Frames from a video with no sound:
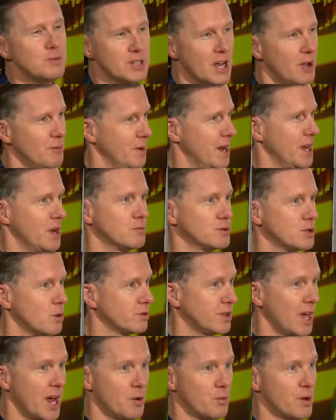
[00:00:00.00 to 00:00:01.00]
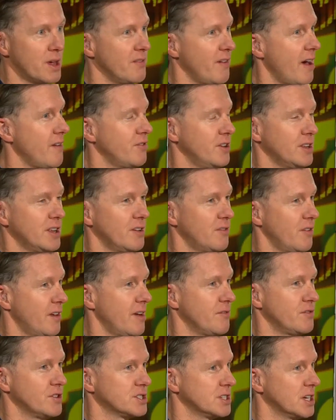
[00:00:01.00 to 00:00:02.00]
Don't tell me they don't, they don't give everything
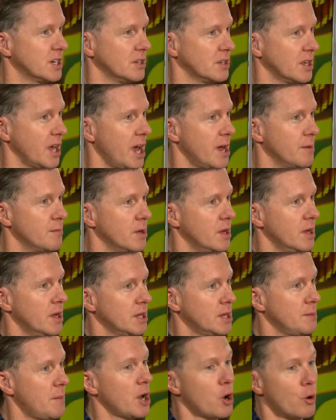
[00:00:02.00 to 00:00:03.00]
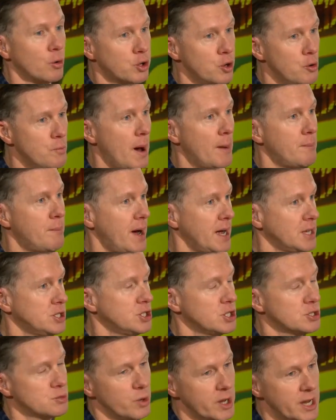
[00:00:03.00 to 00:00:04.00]
for every single game. Yeah. They might go through bad
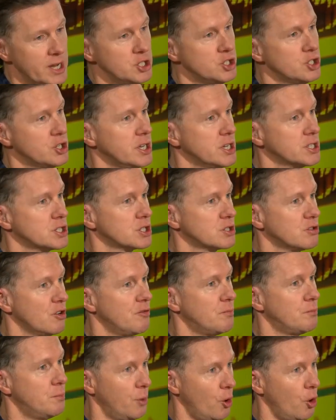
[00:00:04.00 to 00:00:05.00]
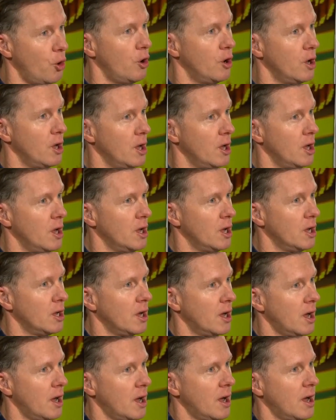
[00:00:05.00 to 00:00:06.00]
patches with injuries and stuff, but
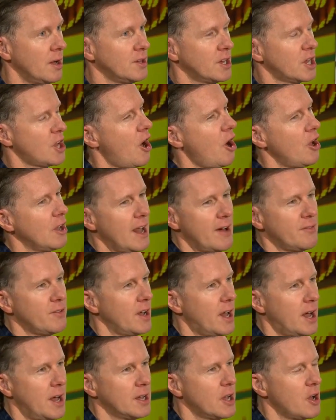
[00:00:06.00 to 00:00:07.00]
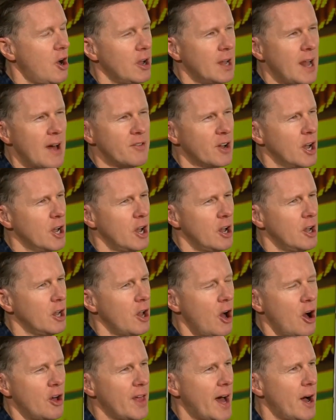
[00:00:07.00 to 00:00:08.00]
can't level that. You can't level a lot,
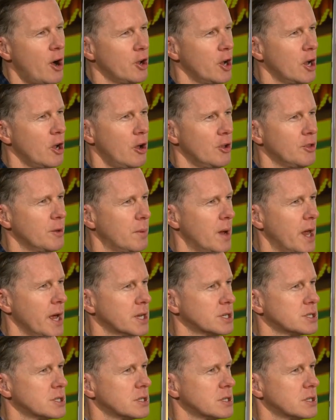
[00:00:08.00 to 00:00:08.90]
lot of that on a lot of the players.